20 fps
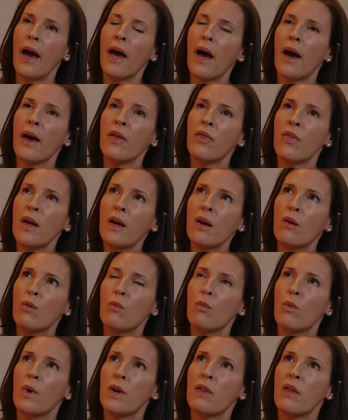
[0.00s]
I think
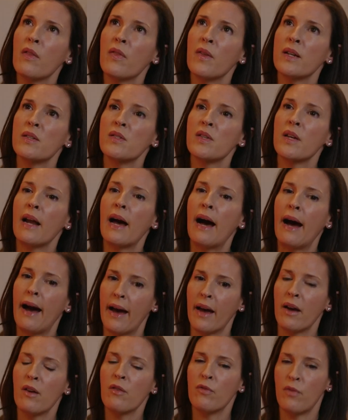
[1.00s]
one of the things that
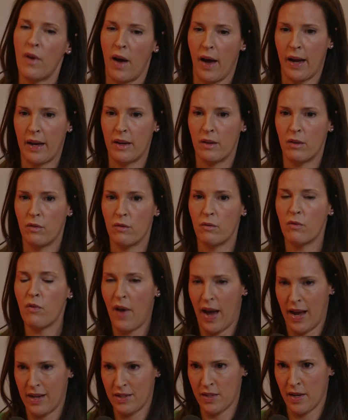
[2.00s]
I find
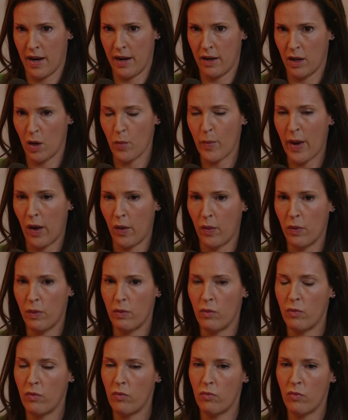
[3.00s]
fascinating about
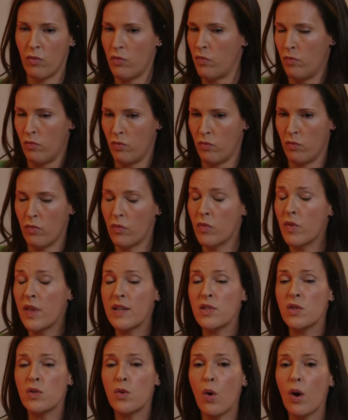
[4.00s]

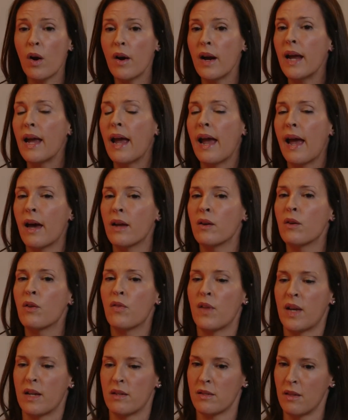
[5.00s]
this story and
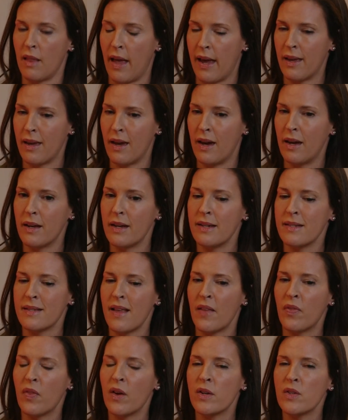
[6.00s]
things like it is
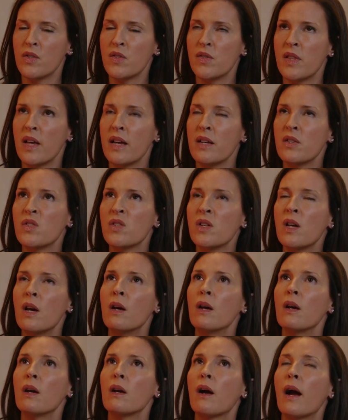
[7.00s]
that there's this
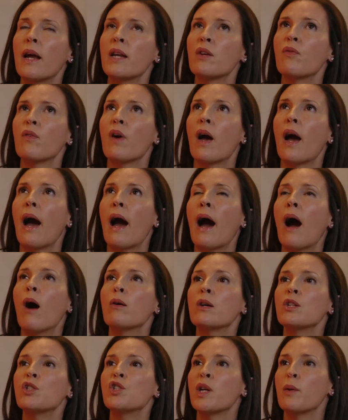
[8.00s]
kind of, how
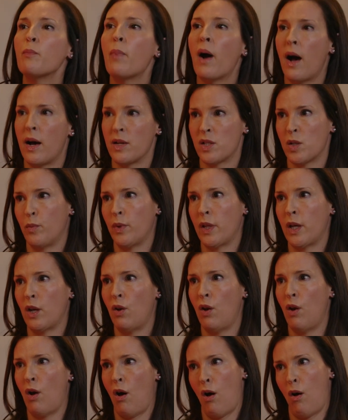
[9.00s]
could she possibly
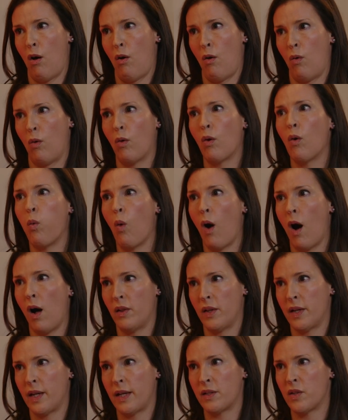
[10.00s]
know
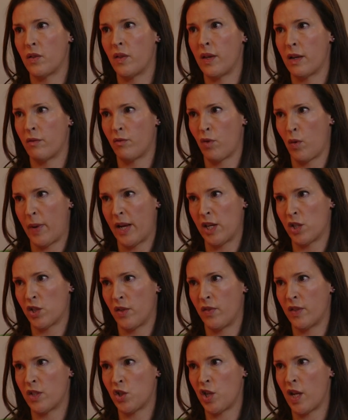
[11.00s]
quality to the
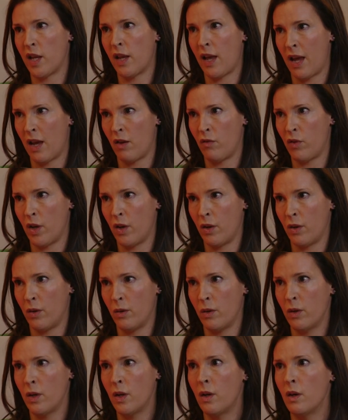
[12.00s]
information that she gave
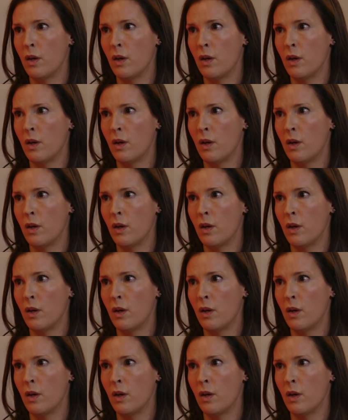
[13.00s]
you?